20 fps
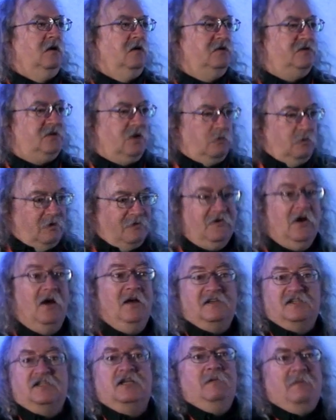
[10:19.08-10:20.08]
So we've
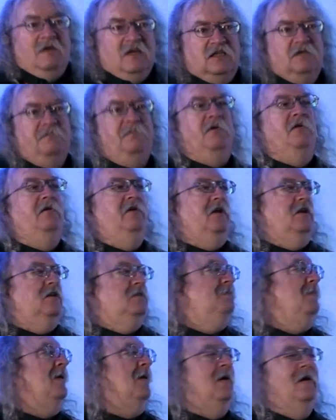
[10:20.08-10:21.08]
got some experience
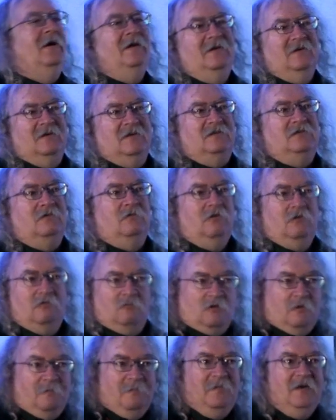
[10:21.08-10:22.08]
behind us, and
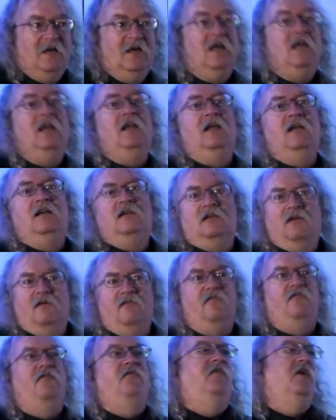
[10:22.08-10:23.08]
we're beginning to
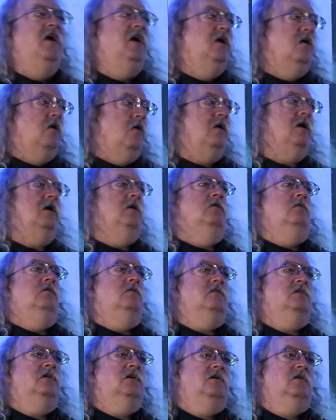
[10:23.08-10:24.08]
figure
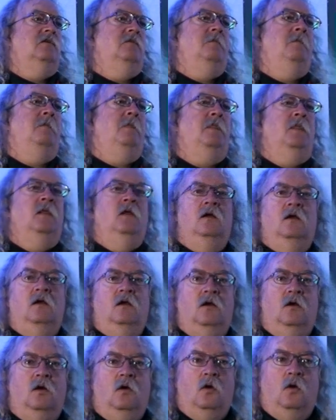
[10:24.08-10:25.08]
out
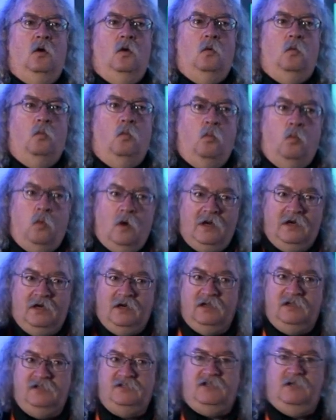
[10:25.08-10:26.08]
what
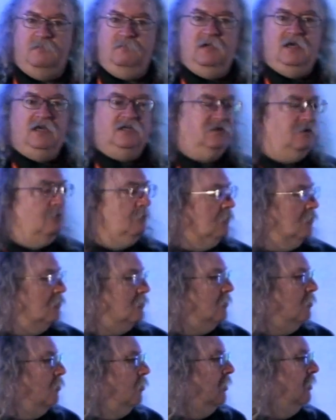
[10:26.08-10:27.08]
it is that makes a
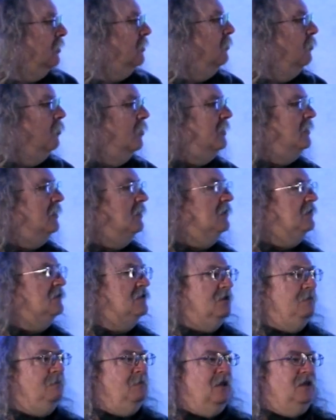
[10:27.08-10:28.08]
MOOC work, what it is
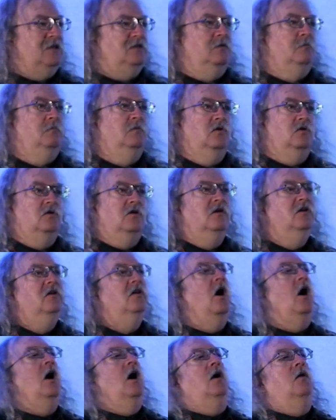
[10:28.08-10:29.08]
that makes a MOOC
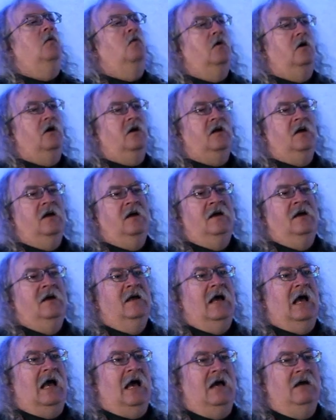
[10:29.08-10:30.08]
not work,
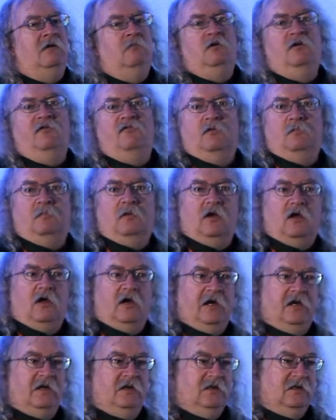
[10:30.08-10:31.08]
and we've
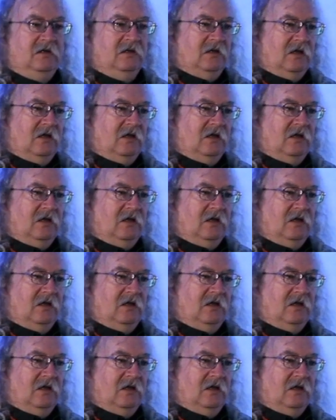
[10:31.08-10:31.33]
applied